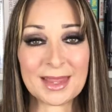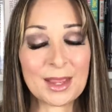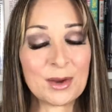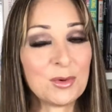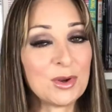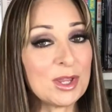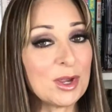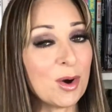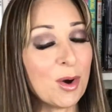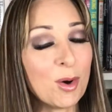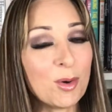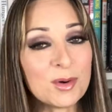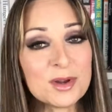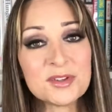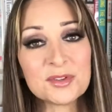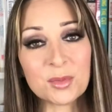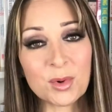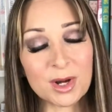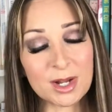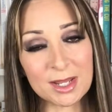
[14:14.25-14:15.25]
We
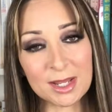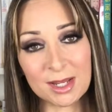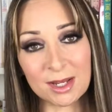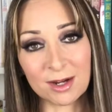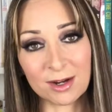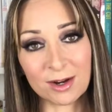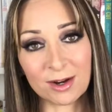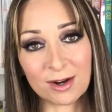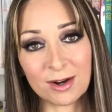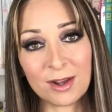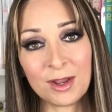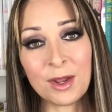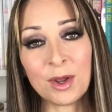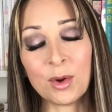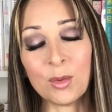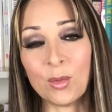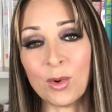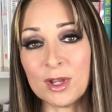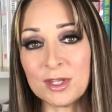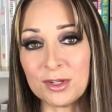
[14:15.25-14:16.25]
always want to hear
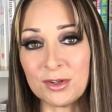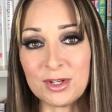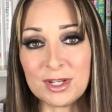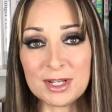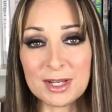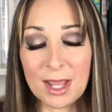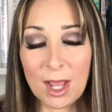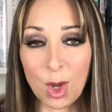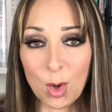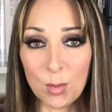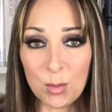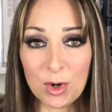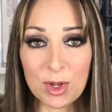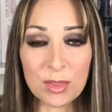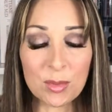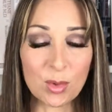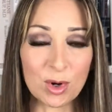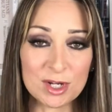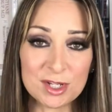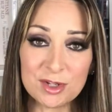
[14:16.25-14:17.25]
what you need help
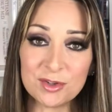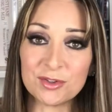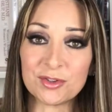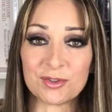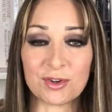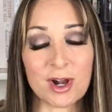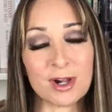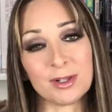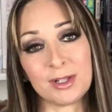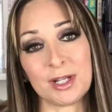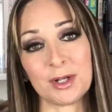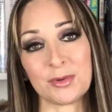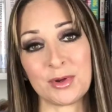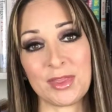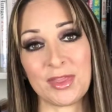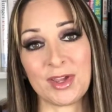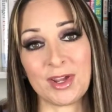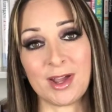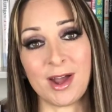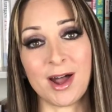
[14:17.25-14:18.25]
with, what are you struggling
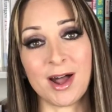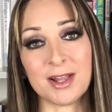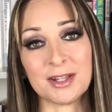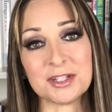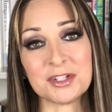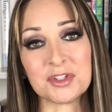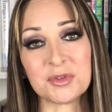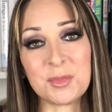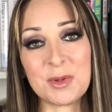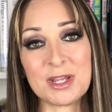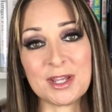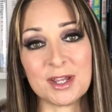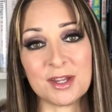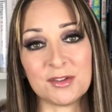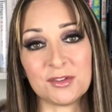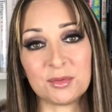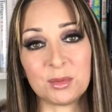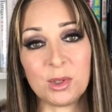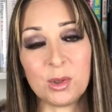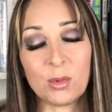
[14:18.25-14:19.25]
with in college,
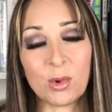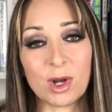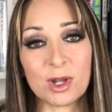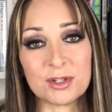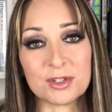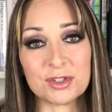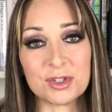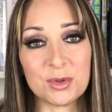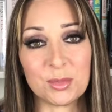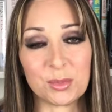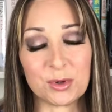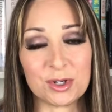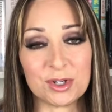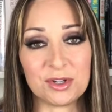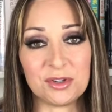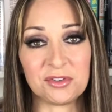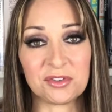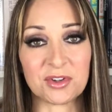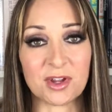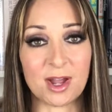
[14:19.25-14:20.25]
because we want to
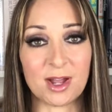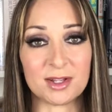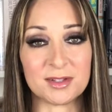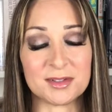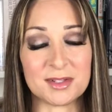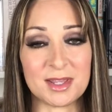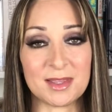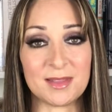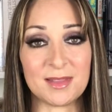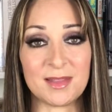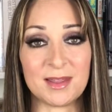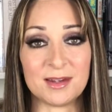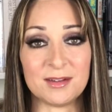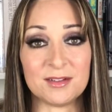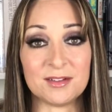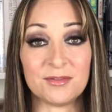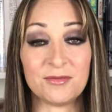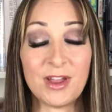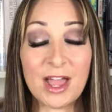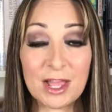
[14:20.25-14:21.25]
produce content that
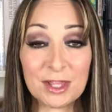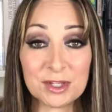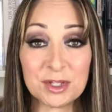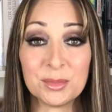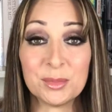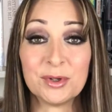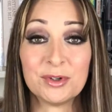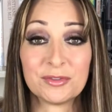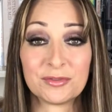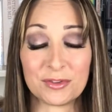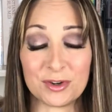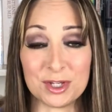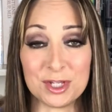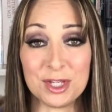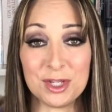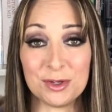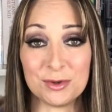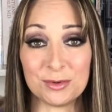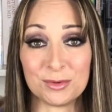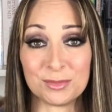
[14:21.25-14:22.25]
is valuable for
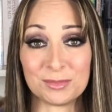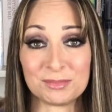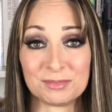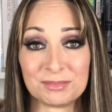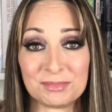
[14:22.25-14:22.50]
you.